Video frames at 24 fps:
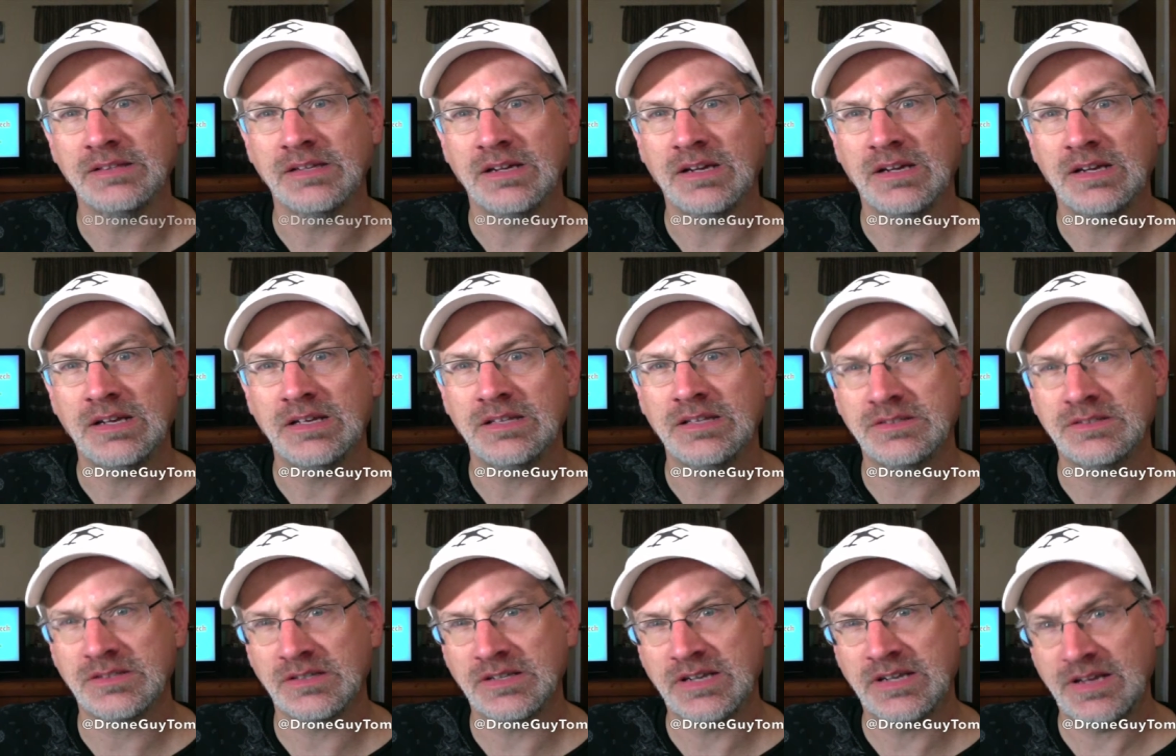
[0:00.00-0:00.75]

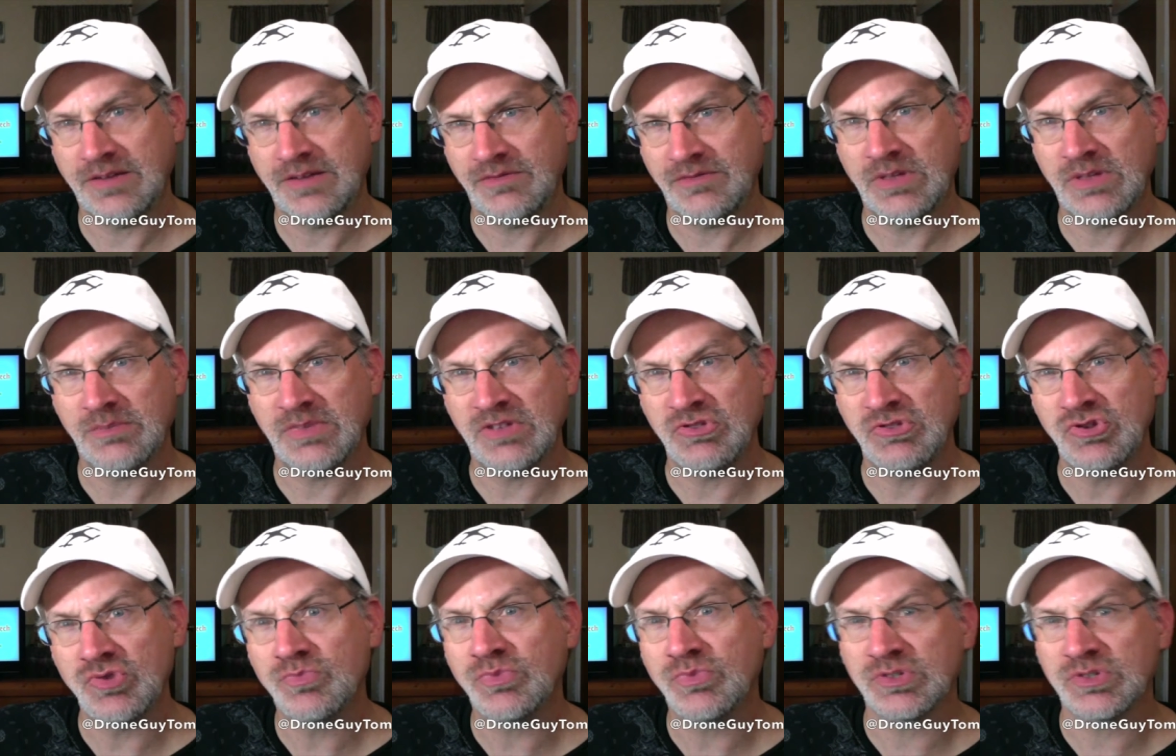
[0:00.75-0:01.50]
it's going to give them a
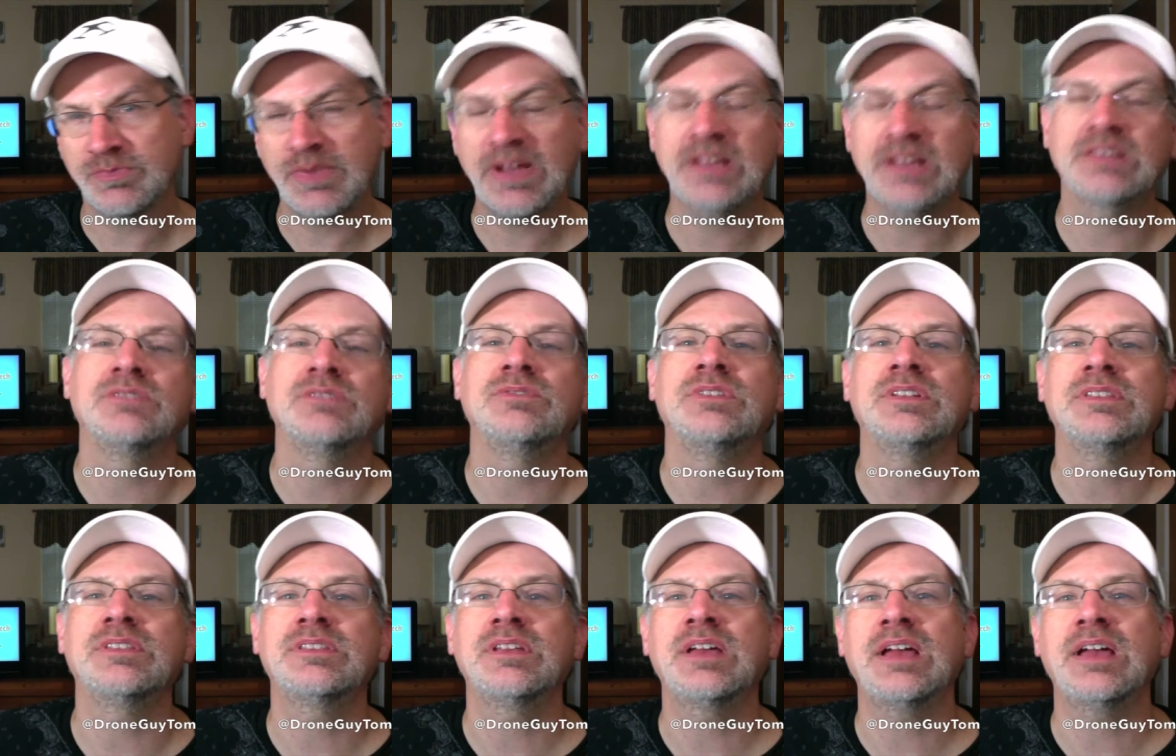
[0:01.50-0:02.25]
new
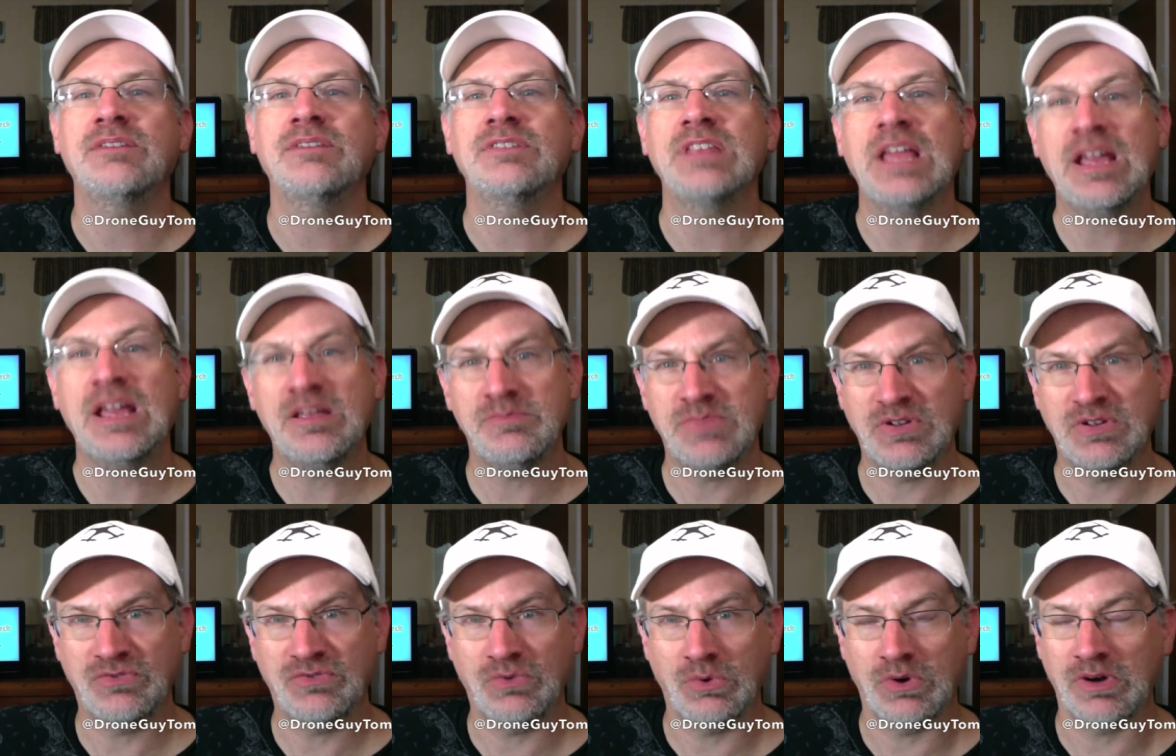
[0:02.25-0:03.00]
perspective that they haven't had
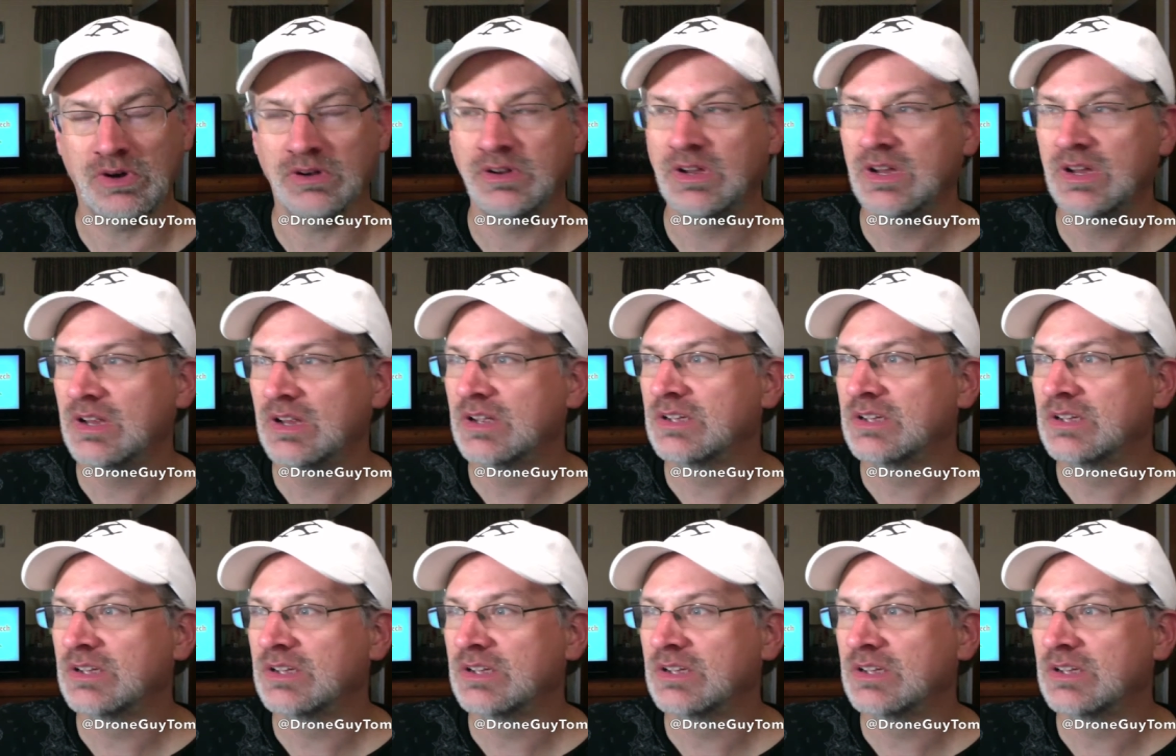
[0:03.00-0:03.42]
before.